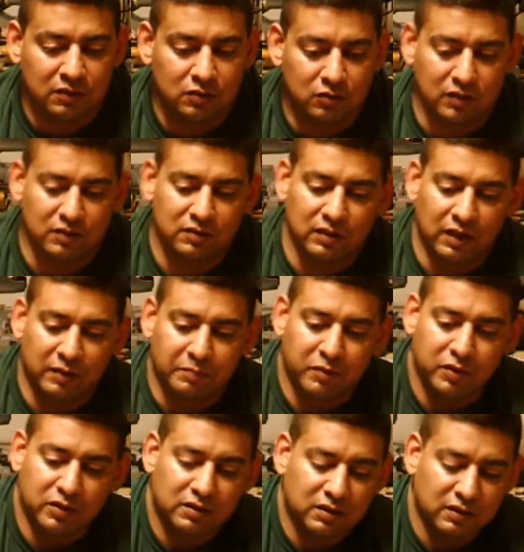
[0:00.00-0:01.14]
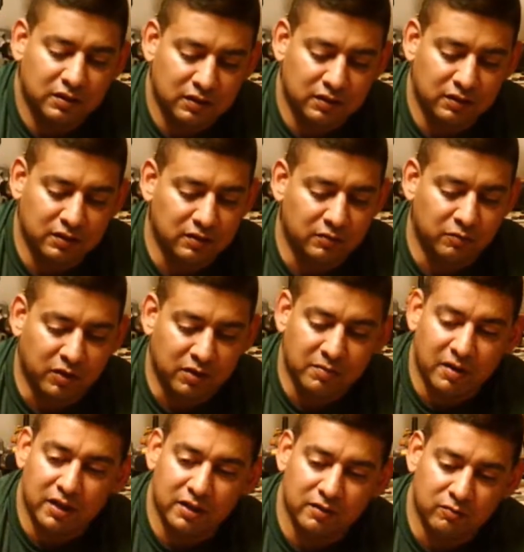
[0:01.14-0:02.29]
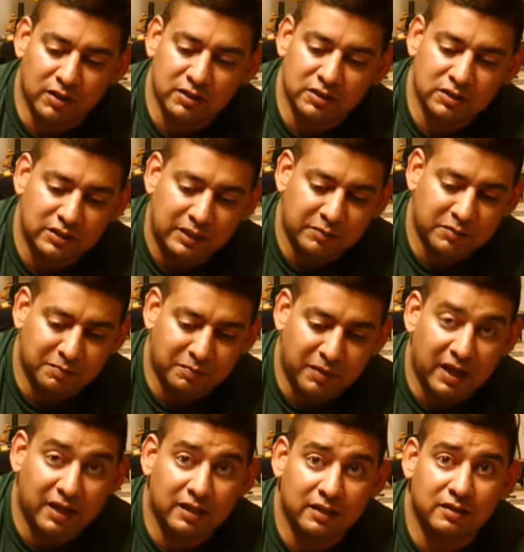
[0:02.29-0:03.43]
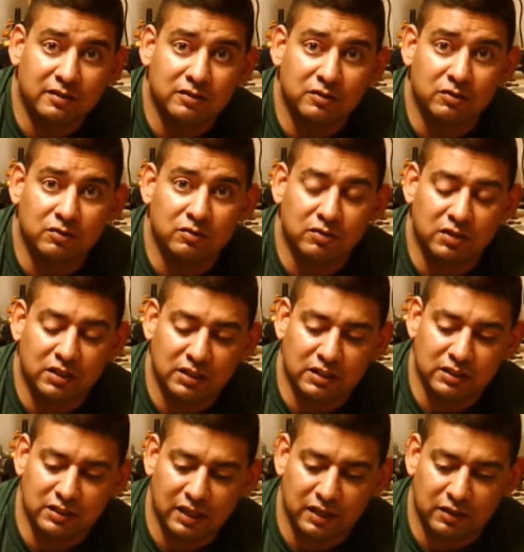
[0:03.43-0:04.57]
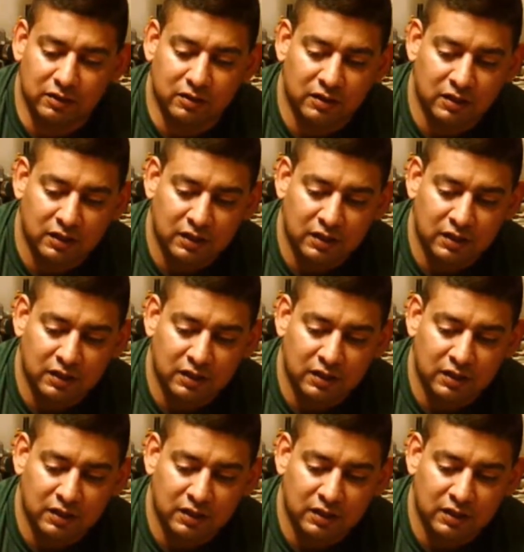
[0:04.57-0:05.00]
So I put one of my resin gems back into the container